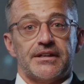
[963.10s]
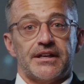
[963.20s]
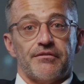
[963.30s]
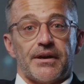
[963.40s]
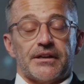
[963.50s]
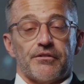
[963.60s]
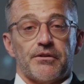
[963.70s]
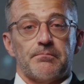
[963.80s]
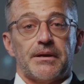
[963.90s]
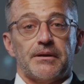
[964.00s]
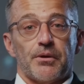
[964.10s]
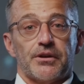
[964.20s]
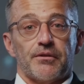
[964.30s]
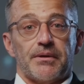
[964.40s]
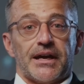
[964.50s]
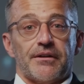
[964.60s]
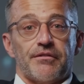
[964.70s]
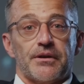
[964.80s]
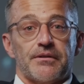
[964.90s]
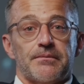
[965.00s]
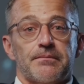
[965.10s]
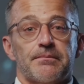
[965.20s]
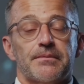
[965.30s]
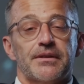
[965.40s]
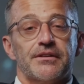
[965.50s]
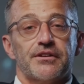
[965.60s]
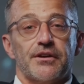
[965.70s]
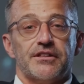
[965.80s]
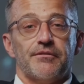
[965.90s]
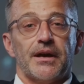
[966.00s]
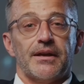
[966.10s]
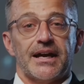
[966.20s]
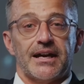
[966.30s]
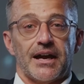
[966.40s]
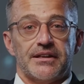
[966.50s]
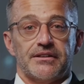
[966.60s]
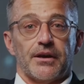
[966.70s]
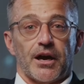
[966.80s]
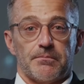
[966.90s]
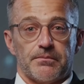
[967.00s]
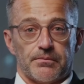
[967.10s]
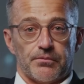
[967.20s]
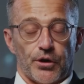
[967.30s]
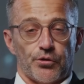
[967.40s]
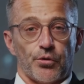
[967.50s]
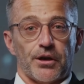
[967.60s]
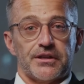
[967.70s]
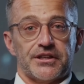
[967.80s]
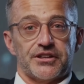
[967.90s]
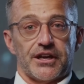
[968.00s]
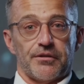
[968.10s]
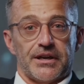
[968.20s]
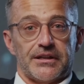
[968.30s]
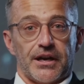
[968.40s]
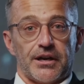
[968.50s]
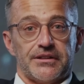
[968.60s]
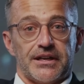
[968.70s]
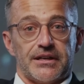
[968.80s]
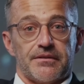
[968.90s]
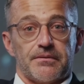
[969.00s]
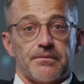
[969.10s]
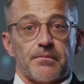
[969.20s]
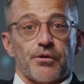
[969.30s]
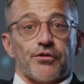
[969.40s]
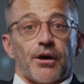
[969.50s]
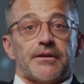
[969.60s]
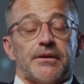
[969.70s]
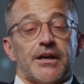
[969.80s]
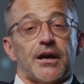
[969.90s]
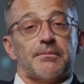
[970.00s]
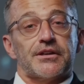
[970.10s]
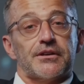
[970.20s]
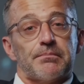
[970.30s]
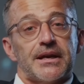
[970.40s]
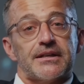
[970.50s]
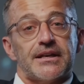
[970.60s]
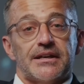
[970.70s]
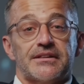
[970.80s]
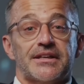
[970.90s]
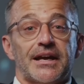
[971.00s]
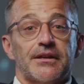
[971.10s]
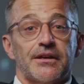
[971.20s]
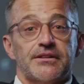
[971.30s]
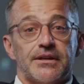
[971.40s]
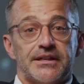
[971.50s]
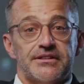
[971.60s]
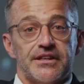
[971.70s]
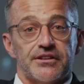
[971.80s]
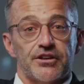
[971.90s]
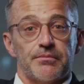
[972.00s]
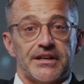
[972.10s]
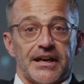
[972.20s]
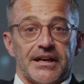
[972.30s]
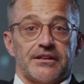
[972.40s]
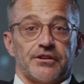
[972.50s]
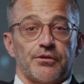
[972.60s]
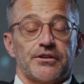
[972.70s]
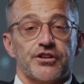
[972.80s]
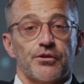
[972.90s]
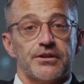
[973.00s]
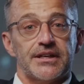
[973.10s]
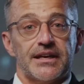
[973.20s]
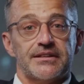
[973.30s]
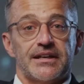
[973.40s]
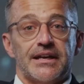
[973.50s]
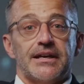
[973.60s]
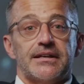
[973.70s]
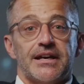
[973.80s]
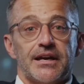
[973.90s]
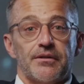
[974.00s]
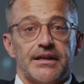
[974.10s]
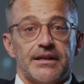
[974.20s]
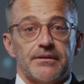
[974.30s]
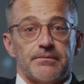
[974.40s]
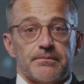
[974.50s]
defects with minimal human effort, Concerns about AI slop, low quality generated content, will drive adoption of metadata standards like C2PA to ensure test data integrity.